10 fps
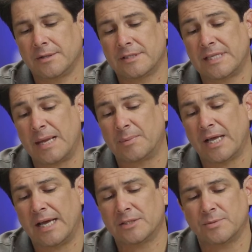It's
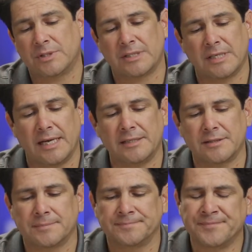stabilized, which is
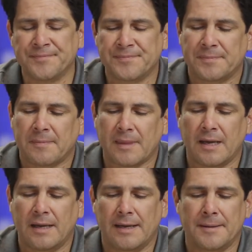nice.
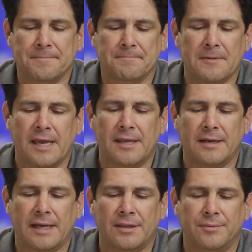Um,
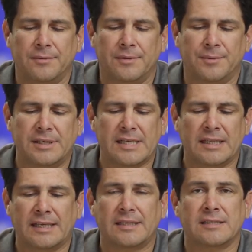and the, the reason I
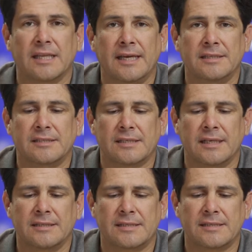like this lens
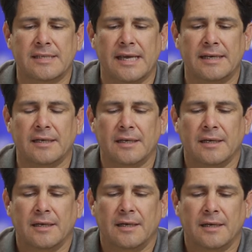is, is that
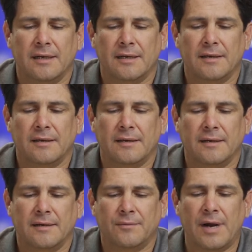uh,
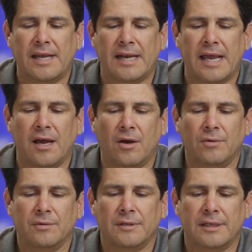right
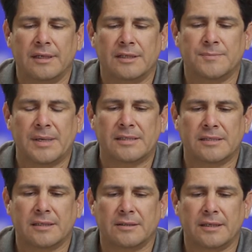now, it is
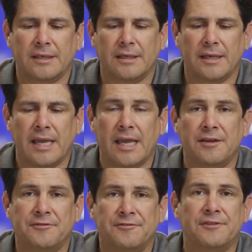basically
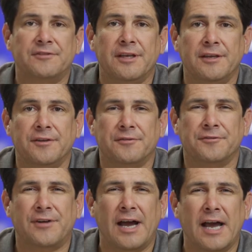a
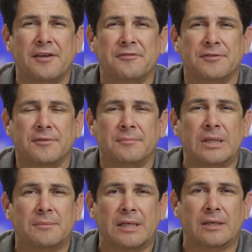55
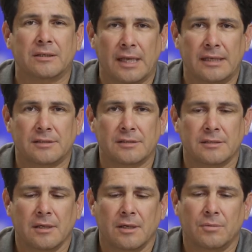millimeter lens,
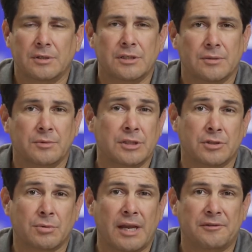which is, which is
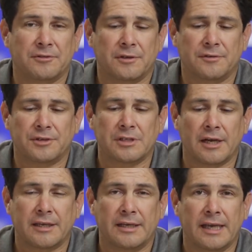great for, for
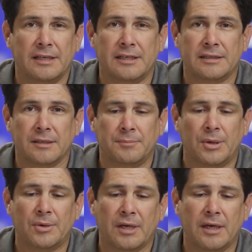talking head. You get the
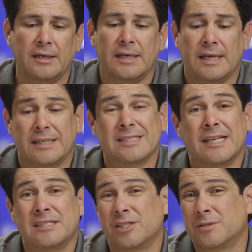bokeh. This
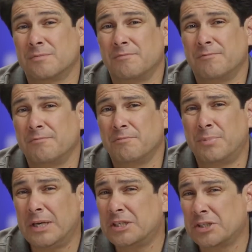lens is
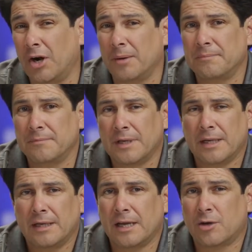pretty sharp,
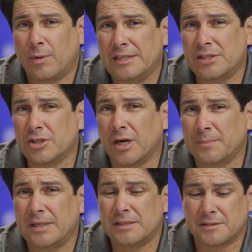not crazy sharp,
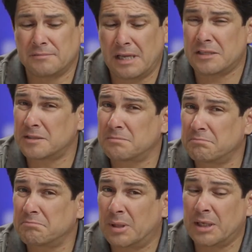but it's it's
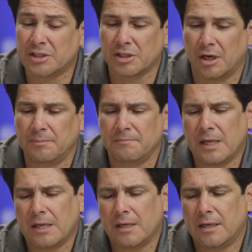pretty sharp,
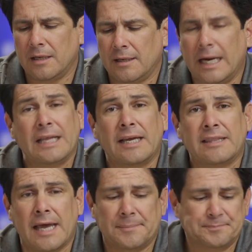uh, and I
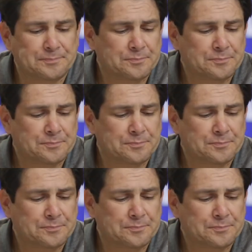like that.